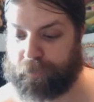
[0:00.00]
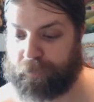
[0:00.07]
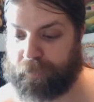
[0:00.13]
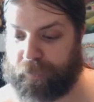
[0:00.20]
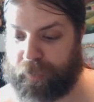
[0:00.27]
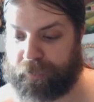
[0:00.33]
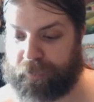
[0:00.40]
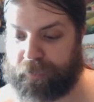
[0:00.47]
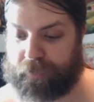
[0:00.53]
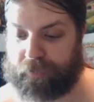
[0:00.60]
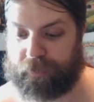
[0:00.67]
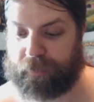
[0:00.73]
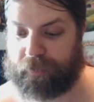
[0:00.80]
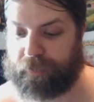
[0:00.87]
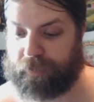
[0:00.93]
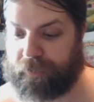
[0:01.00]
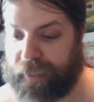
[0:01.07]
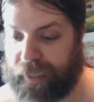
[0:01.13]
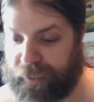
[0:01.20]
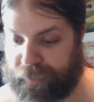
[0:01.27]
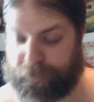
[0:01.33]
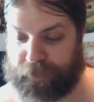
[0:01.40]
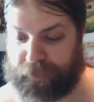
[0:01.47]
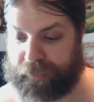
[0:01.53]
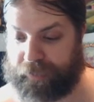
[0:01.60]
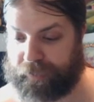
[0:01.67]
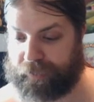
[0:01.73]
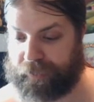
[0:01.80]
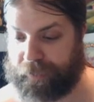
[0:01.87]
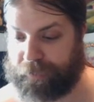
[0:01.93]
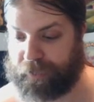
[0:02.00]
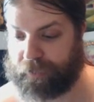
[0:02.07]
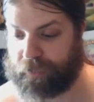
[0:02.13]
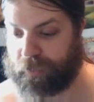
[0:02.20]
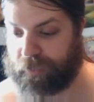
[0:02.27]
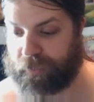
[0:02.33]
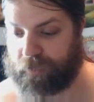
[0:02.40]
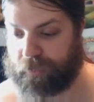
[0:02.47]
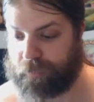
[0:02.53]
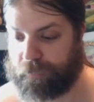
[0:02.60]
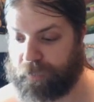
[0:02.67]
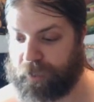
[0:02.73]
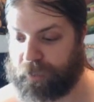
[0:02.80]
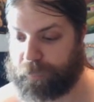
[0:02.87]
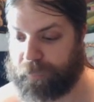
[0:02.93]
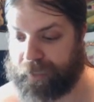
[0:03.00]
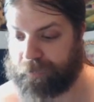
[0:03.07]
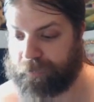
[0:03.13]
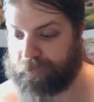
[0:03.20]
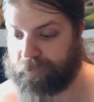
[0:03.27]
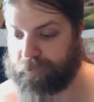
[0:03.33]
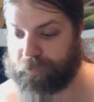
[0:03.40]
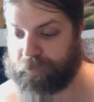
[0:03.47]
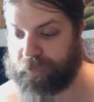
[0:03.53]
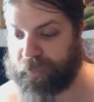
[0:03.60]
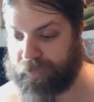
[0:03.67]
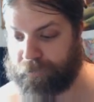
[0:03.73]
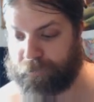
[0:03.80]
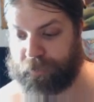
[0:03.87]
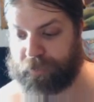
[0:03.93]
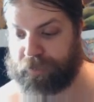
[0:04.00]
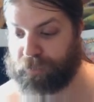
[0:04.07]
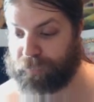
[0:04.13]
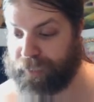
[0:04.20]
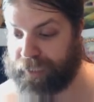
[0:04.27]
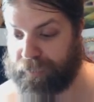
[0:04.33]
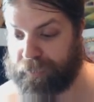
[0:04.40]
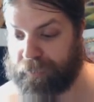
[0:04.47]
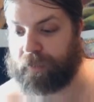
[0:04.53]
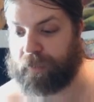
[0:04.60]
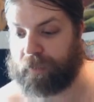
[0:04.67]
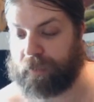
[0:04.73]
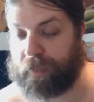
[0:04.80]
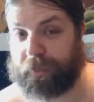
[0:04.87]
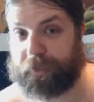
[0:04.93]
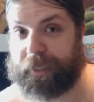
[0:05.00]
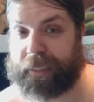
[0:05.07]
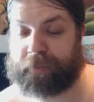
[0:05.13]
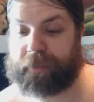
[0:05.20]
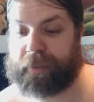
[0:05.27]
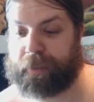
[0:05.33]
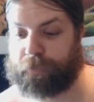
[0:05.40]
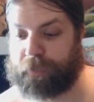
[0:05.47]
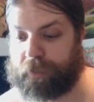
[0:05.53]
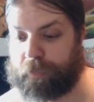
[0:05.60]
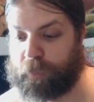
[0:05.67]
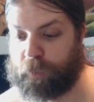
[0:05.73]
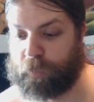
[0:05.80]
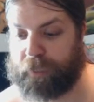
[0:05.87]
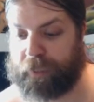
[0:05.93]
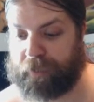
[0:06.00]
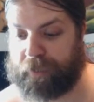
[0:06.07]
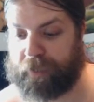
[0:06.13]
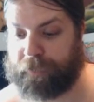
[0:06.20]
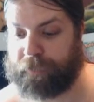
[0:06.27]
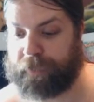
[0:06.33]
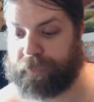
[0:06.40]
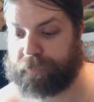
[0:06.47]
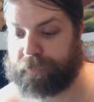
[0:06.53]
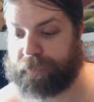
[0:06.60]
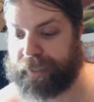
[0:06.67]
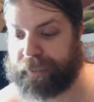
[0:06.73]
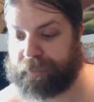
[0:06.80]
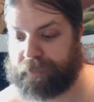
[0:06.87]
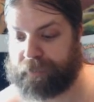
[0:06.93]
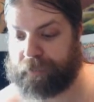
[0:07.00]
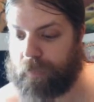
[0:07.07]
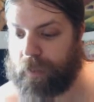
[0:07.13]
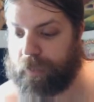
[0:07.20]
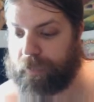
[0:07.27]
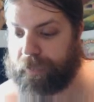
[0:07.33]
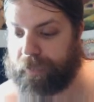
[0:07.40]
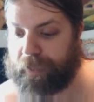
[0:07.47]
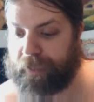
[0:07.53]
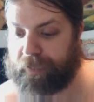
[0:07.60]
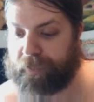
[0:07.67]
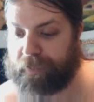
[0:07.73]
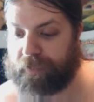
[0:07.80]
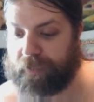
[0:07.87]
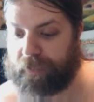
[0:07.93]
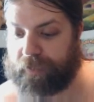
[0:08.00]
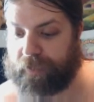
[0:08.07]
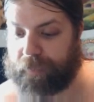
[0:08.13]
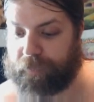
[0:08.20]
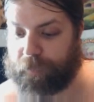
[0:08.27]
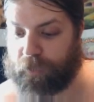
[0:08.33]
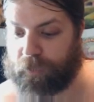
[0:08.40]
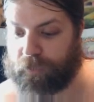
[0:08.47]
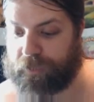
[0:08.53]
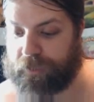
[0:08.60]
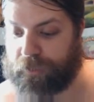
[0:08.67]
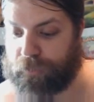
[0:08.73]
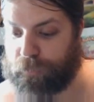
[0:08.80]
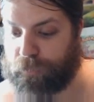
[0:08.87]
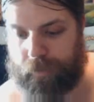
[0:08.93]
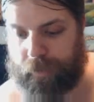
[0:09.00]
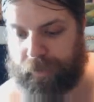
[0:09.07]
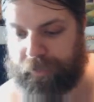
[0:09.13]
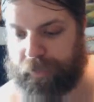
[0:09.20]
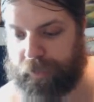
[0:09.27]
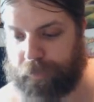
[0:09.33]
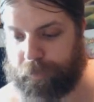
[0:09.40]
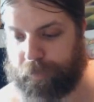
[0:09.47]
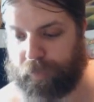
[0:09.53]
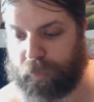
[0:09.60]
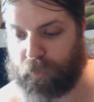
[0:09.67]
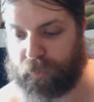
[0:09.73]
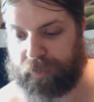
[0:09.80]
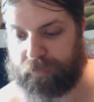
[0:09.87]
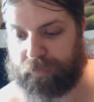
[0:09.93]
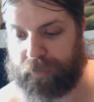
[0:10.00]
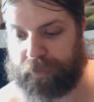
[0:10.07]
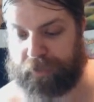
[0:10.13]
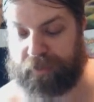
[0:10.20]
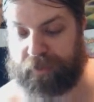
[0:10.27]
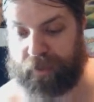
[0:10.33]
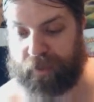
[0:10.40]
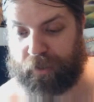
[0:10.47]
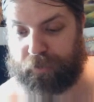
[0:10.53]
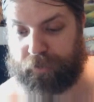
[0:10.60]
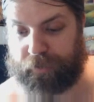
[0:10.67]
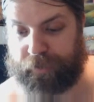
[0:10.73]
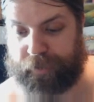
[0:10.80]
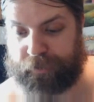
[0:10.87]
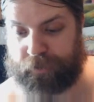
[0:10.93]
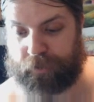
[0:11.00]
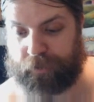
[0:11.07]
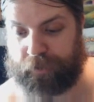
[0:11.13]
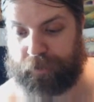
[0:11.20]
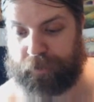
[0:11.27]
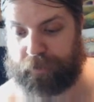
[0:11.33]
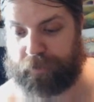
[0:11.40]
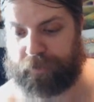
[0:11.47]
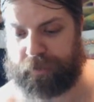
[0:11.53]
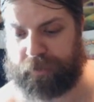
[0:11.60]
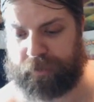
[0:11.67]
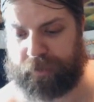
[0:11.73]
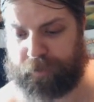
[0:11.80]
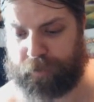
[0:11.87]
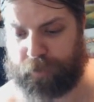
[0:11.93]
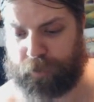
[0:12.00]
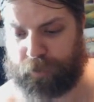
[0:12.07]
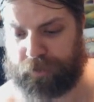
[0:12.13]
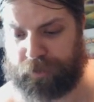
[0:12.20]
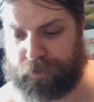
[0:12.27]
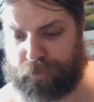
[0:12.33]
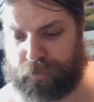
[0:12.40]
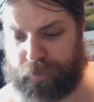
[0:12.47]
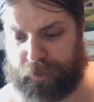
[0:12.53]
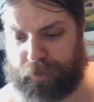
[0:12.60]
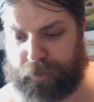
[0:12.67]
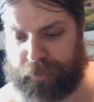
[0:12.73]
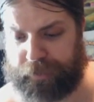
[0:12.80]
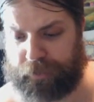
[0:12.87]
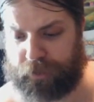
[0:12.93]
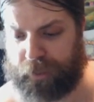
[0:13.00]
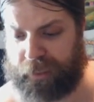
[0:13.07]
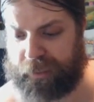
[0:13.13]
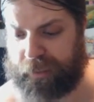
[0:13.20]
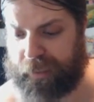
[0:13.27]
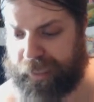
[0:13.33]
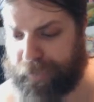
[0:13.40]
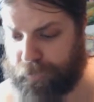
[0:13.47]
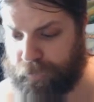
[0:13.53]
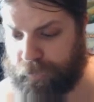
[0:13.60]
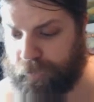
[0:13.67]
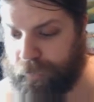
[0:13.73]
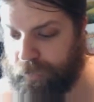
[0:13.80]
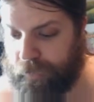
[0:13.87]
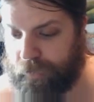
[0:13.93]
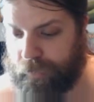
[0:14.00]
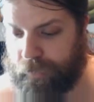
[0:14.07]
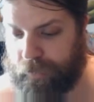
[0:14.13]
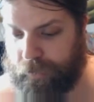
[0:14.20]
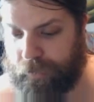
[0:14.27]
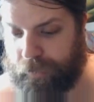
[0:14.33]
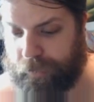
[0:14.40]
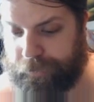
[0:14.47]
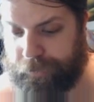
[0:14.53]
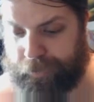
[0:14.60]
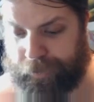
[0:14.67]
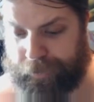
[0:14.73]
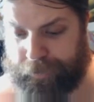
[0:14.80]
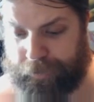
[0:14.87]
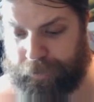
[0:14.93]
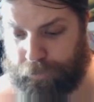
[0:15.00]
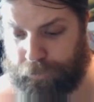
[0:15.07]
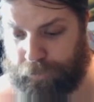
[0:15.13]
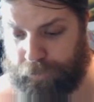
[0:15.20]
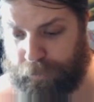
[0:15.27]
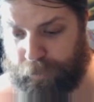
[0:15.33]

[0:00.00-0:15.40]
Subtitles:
it's 90% of the time it's just much better to play it for 2 mana. Another downside with the Bloomkin here is that it is susceptible to, I think both of these cards are actually susceptible to like Dress Down. I think that kills them